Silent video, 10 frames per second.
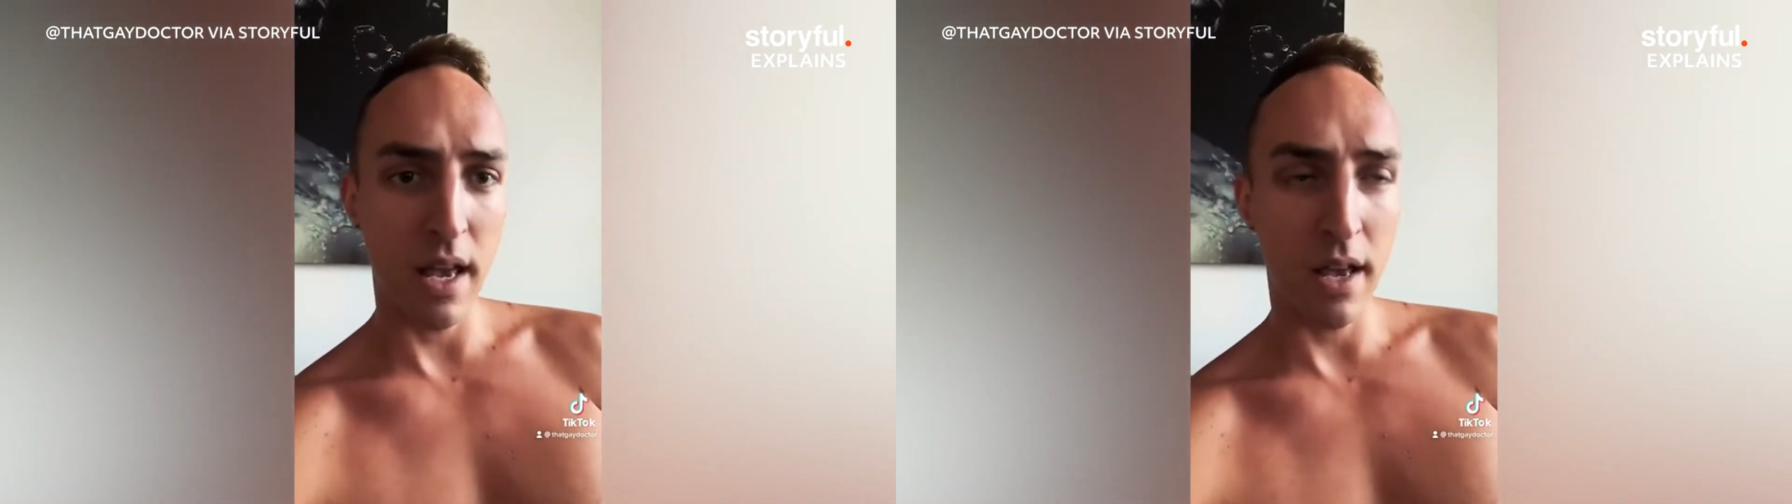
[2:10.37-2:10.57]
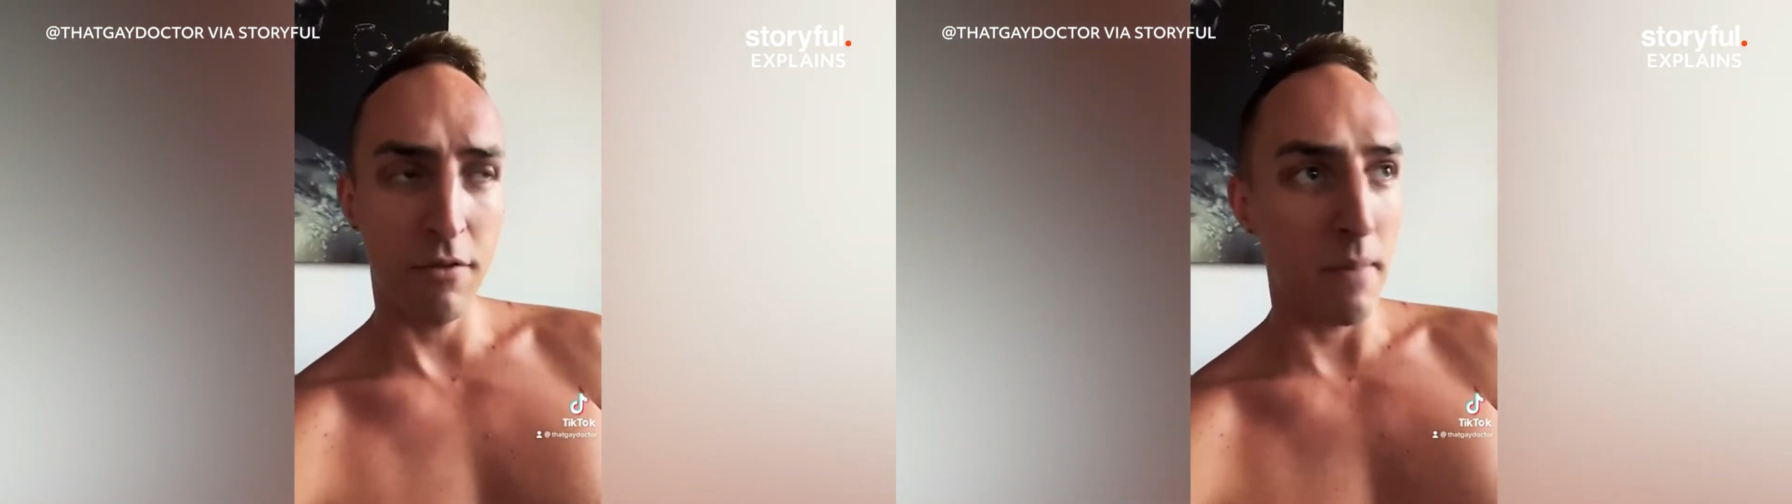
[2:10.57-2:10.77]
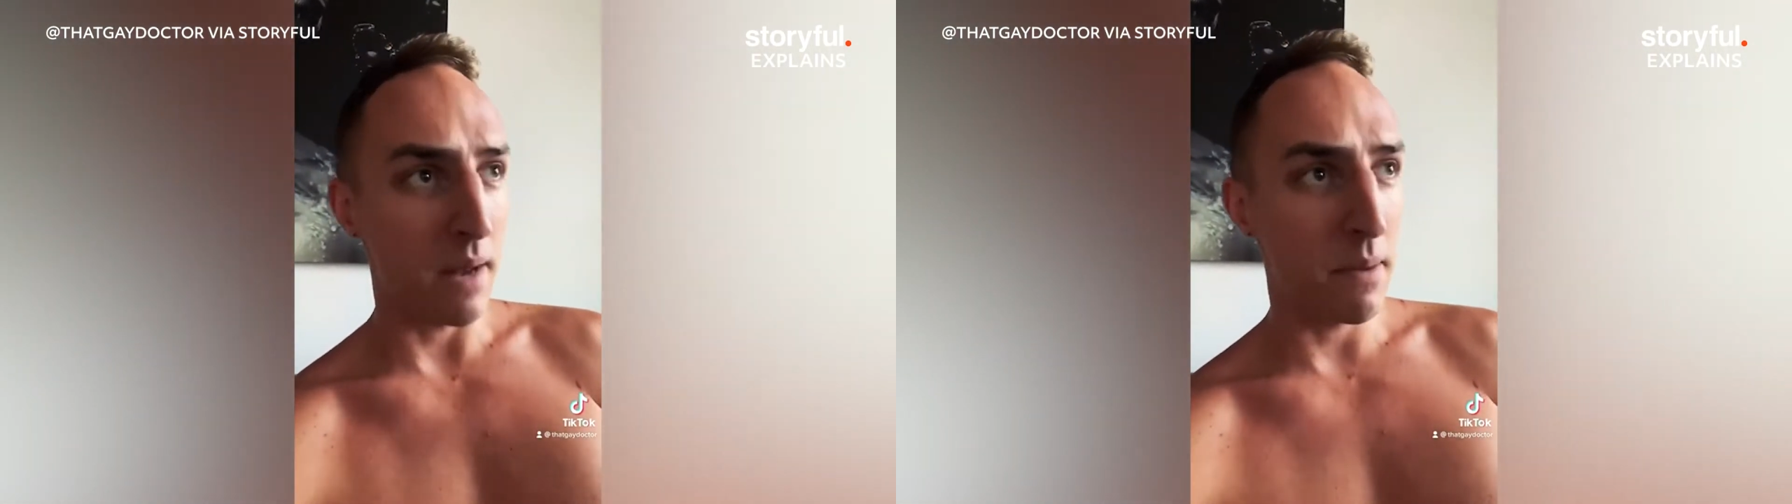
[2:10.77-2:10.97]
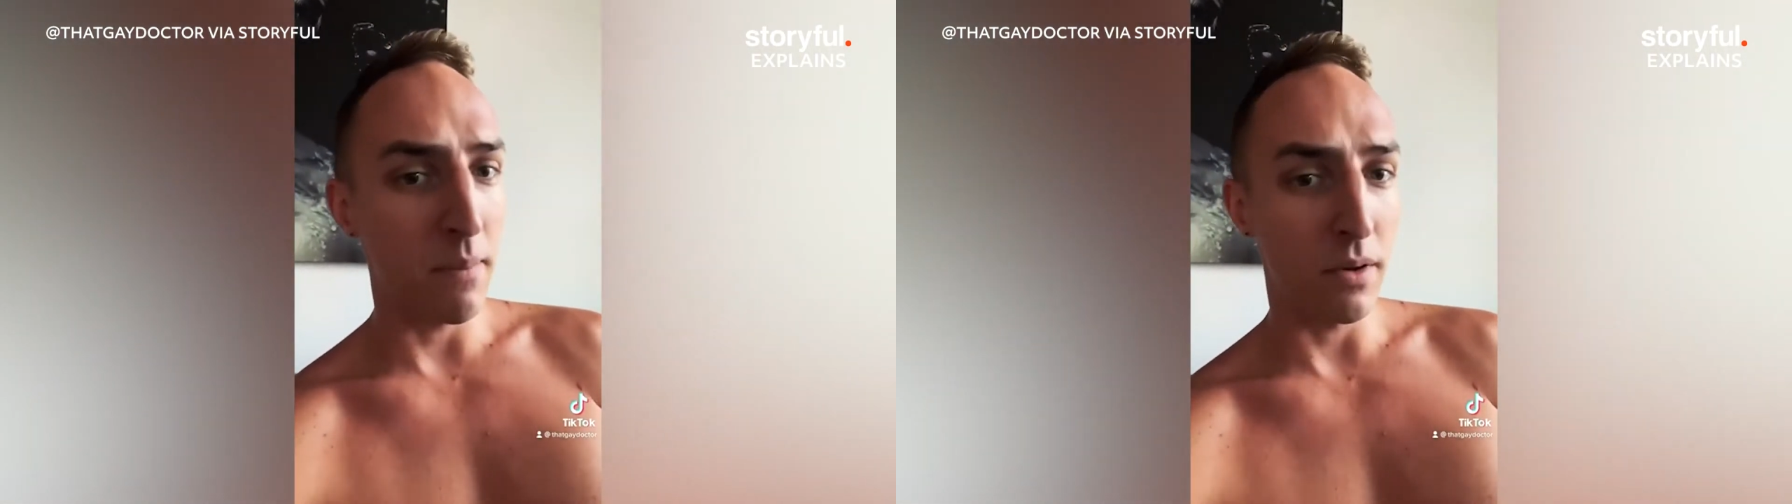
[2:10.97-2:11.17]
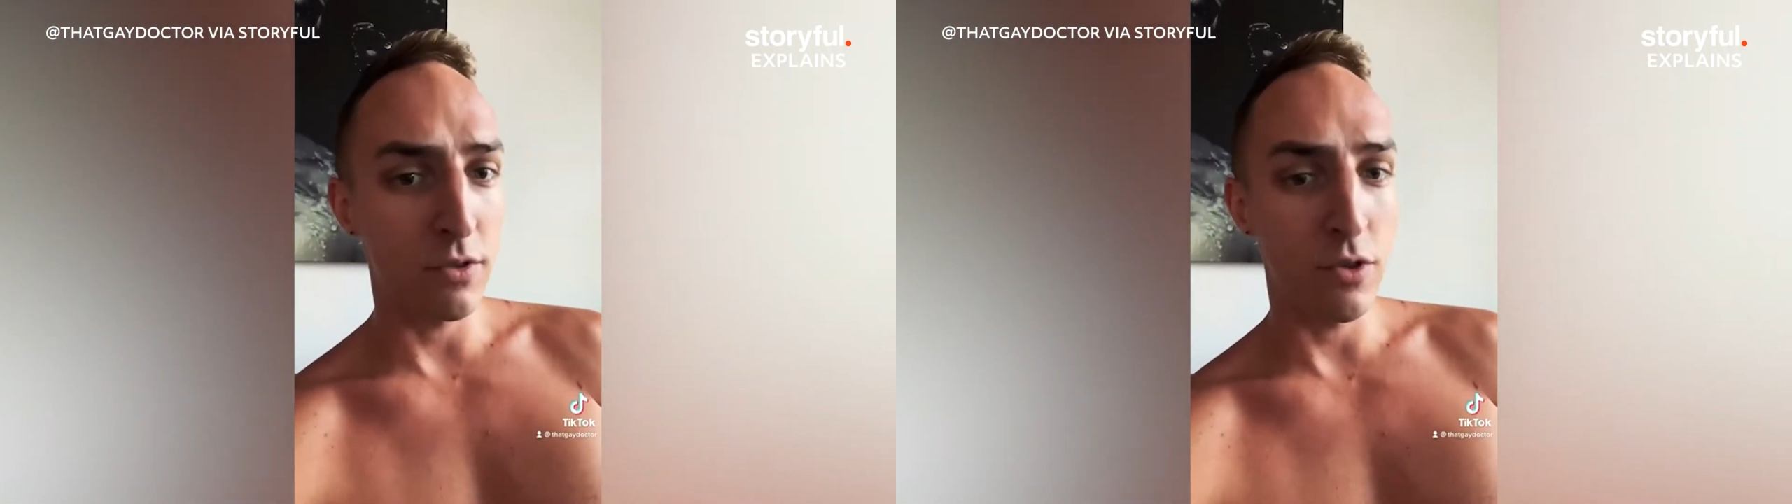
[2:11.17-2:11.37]
and remind
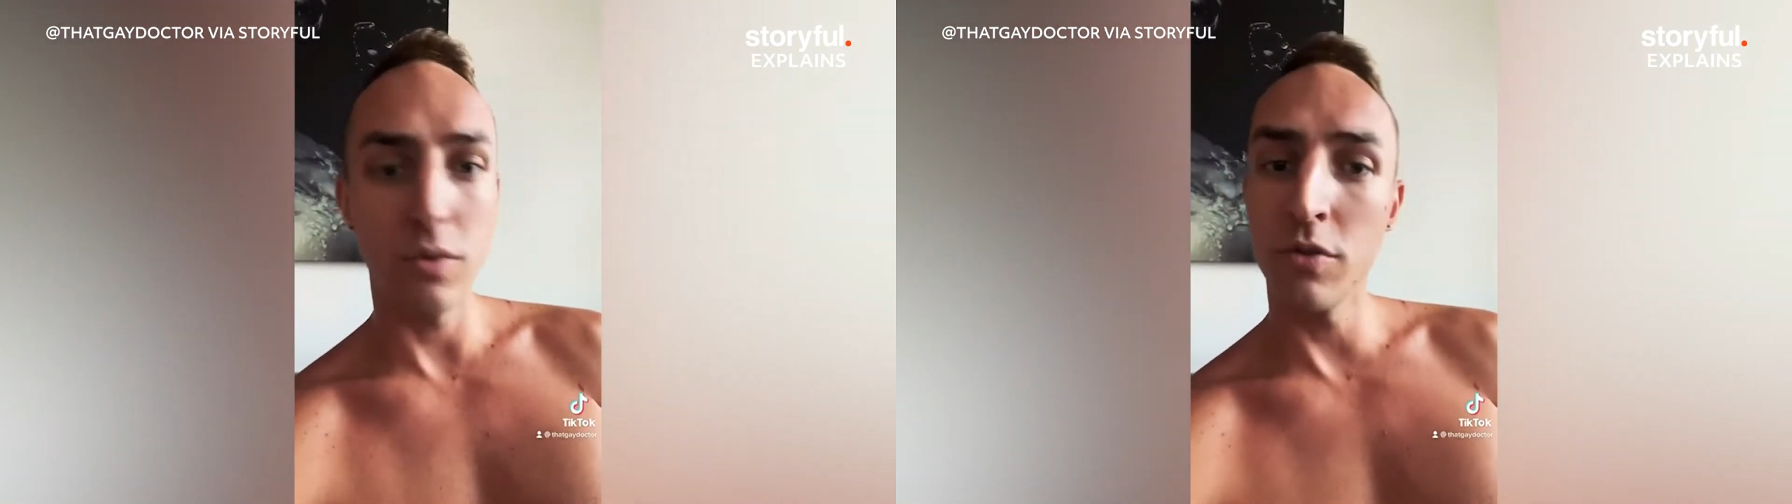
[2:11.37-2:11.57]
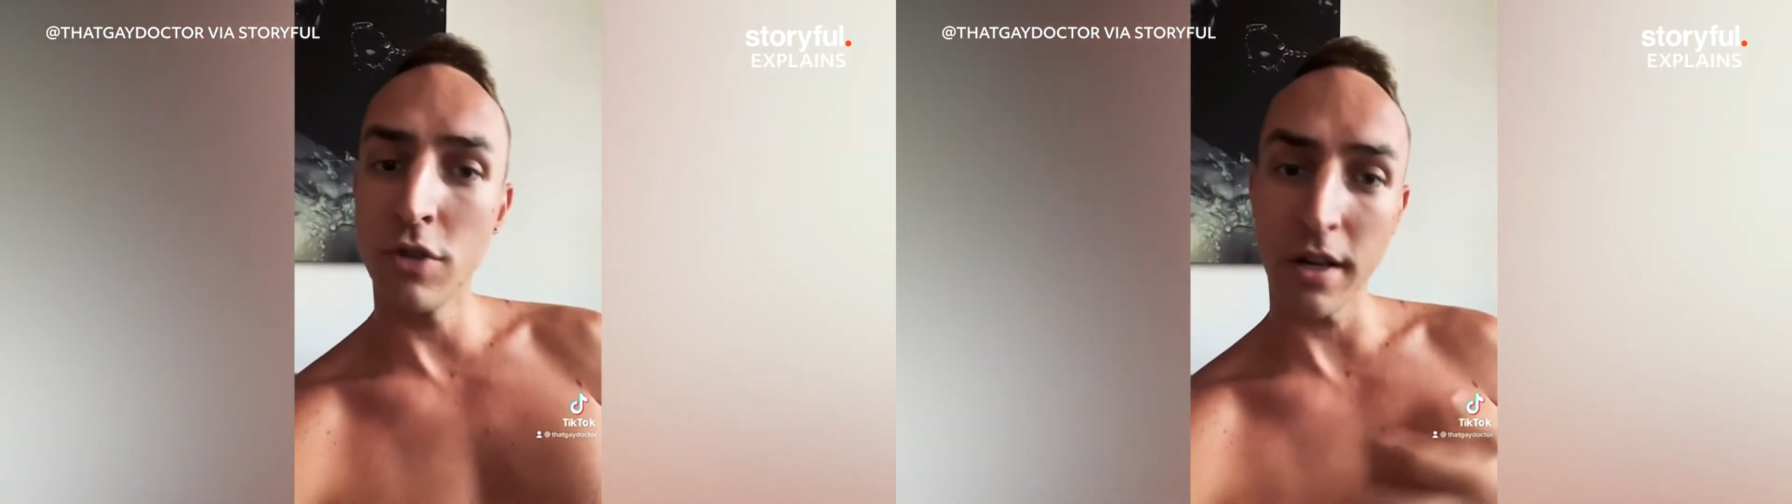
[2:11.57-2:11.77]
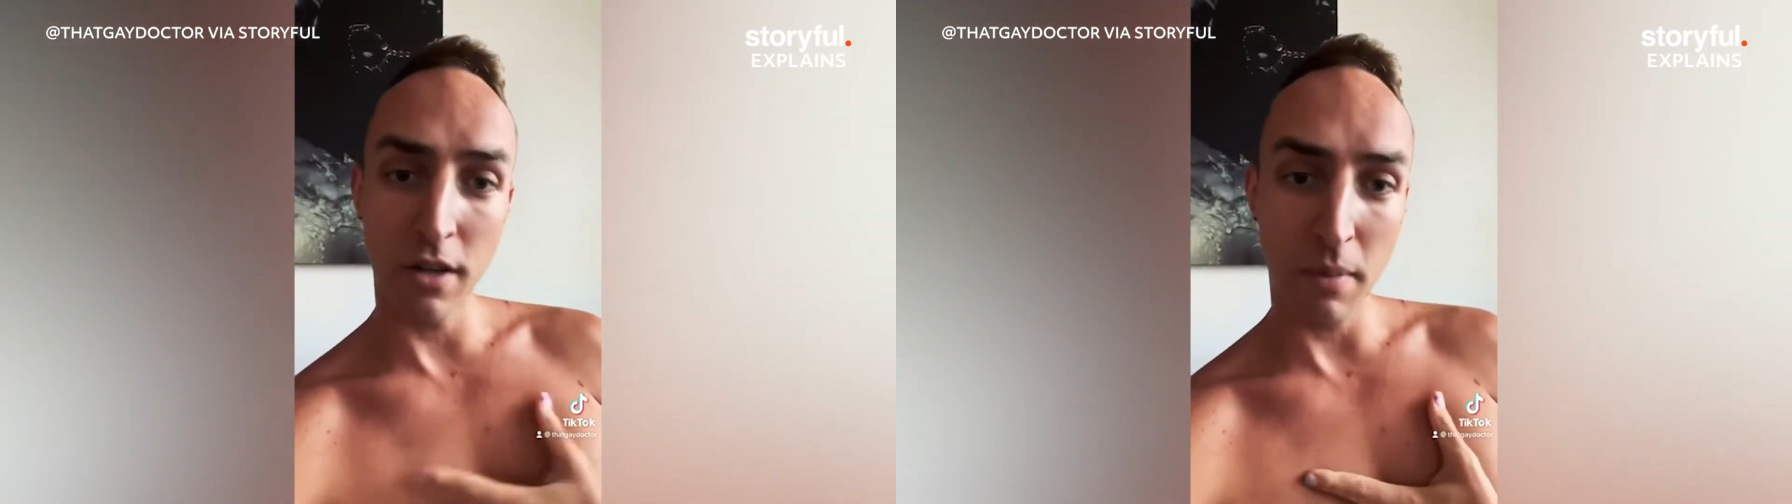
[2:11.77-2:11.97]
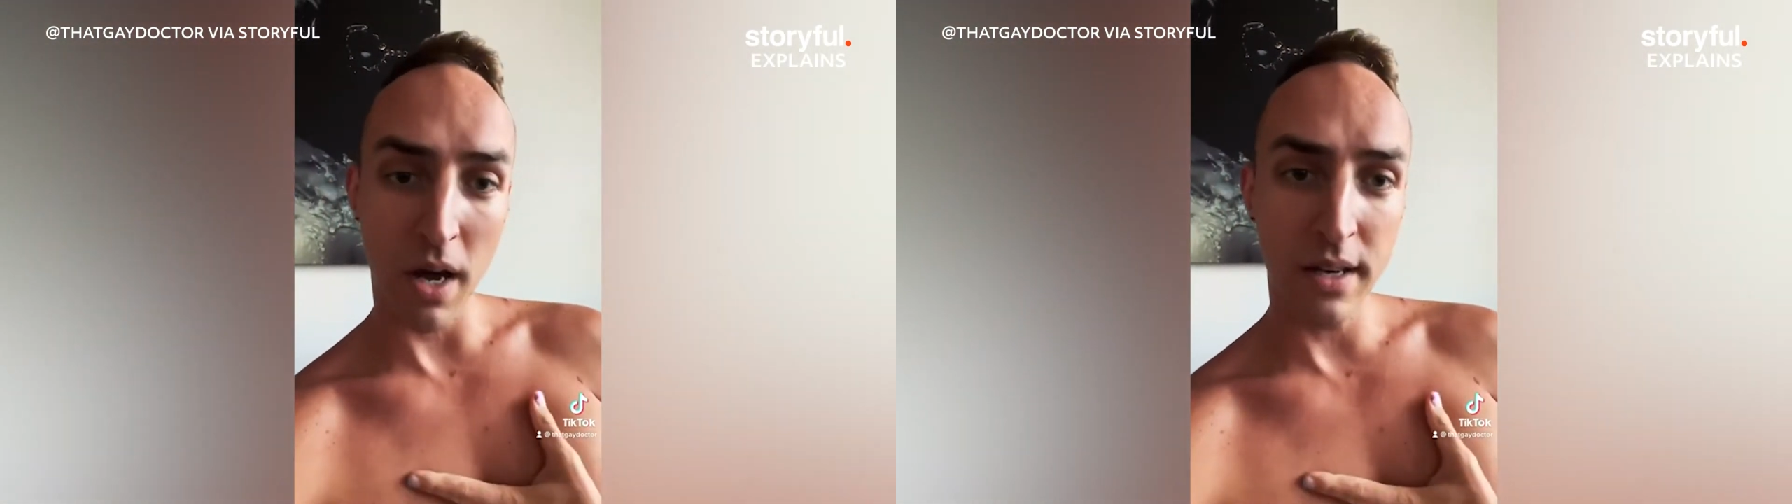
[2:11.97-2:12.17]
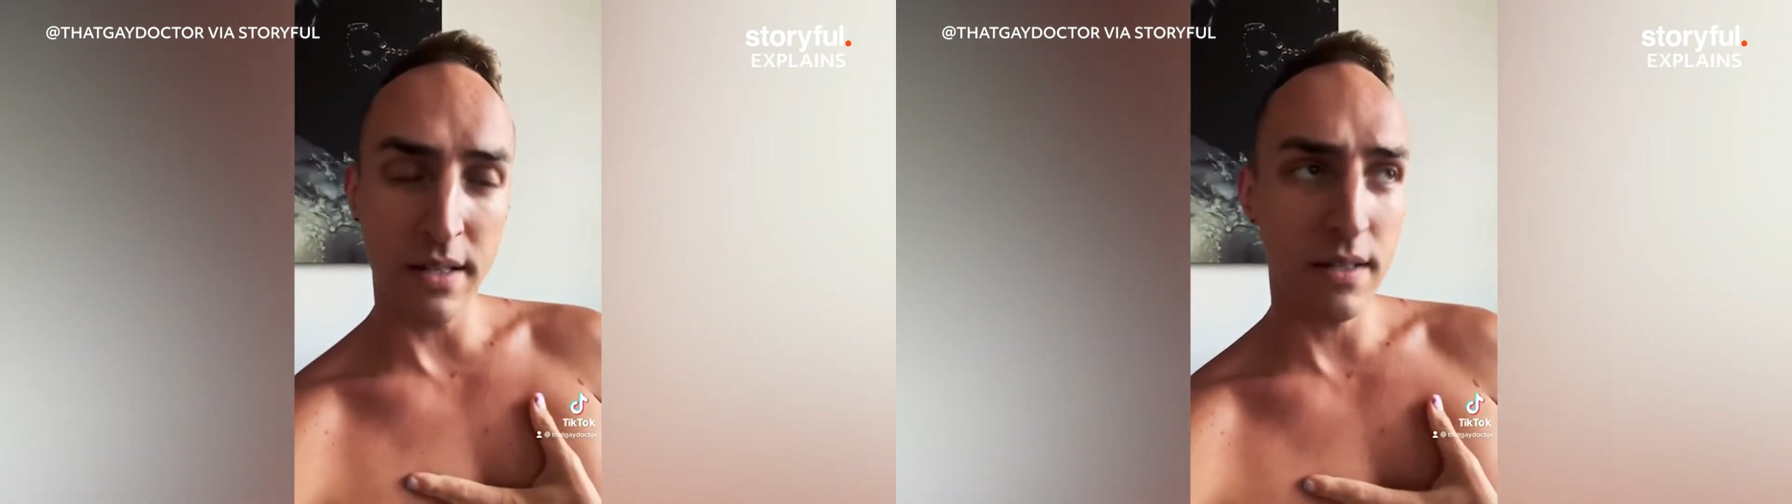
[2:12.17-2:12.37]
people to check their
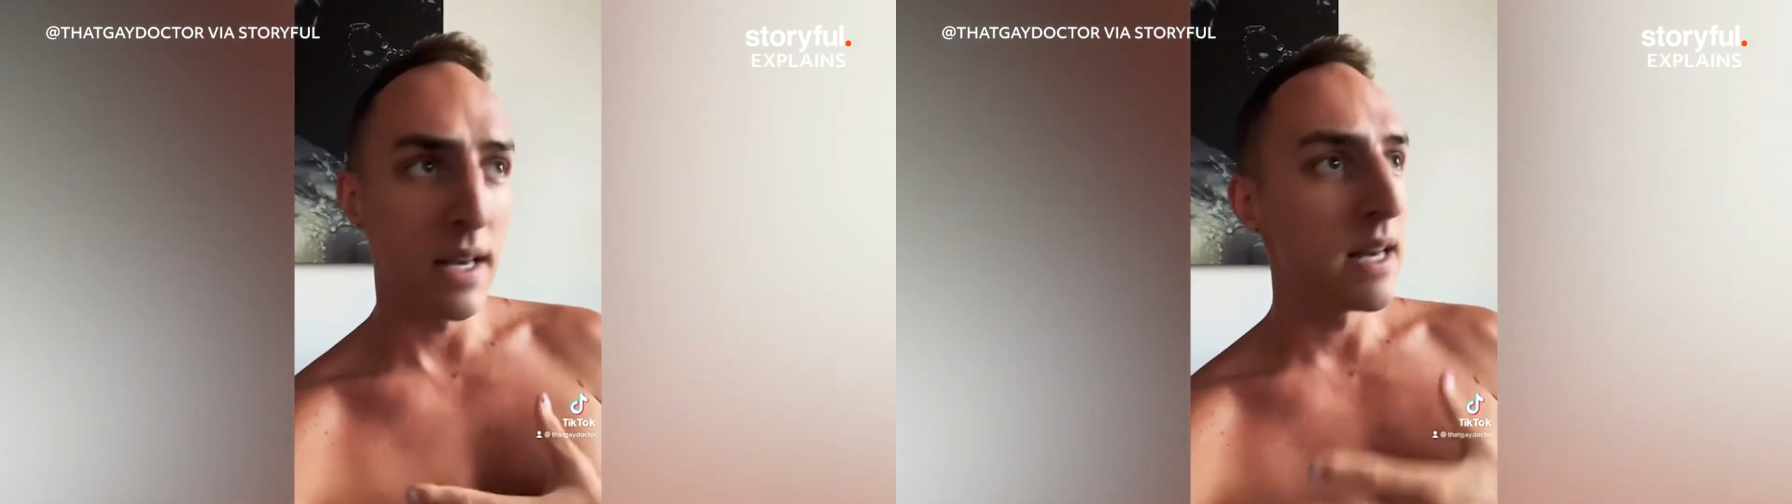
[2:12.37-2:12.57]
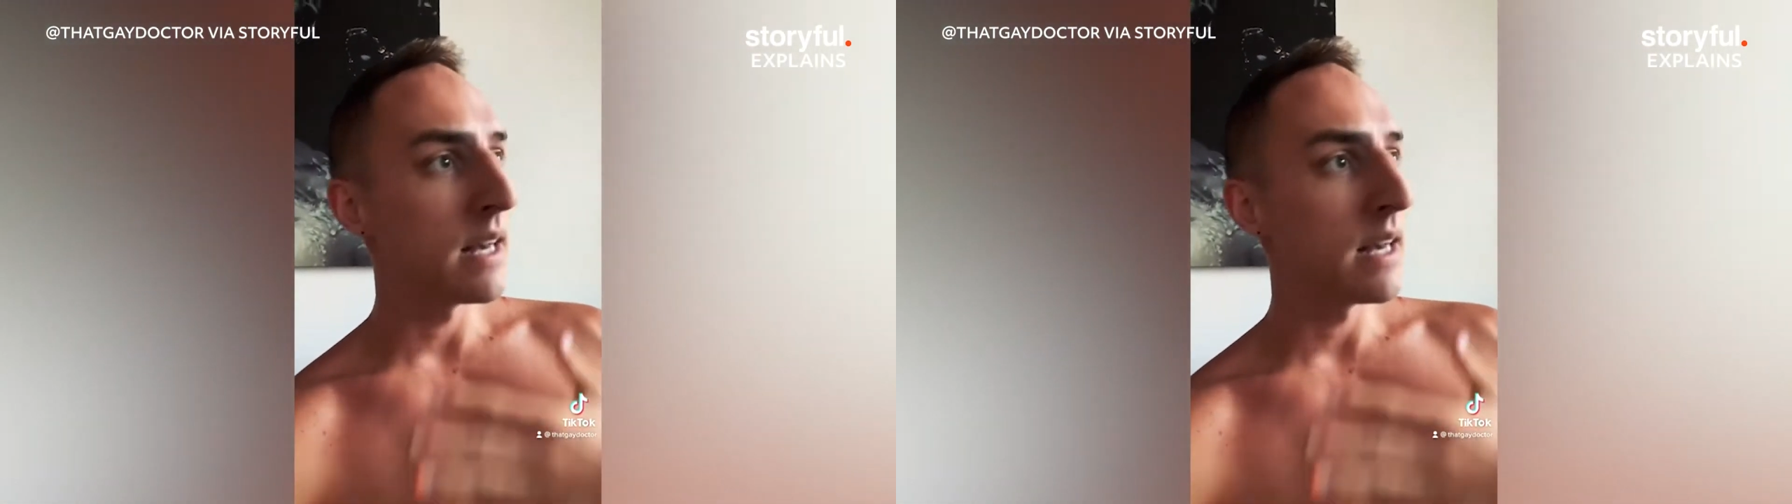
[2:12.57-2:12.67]
bodies,